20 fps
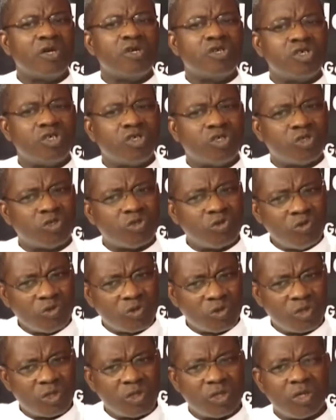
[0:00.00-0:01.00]

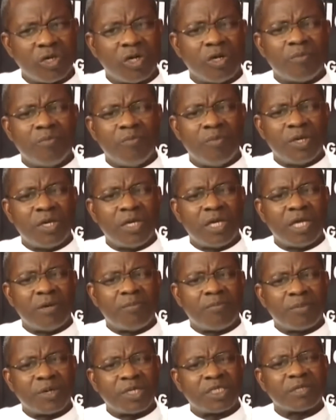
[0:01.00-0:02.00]
should be a
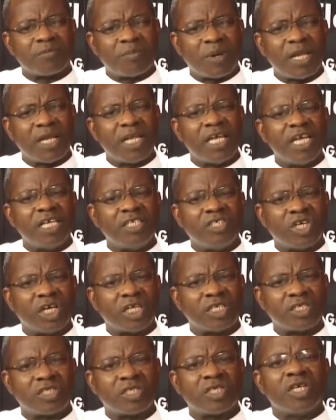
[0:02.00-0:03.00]
principal
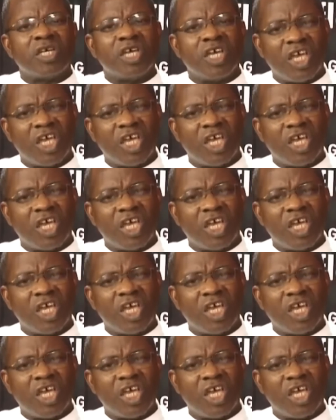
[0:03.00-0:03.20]
agent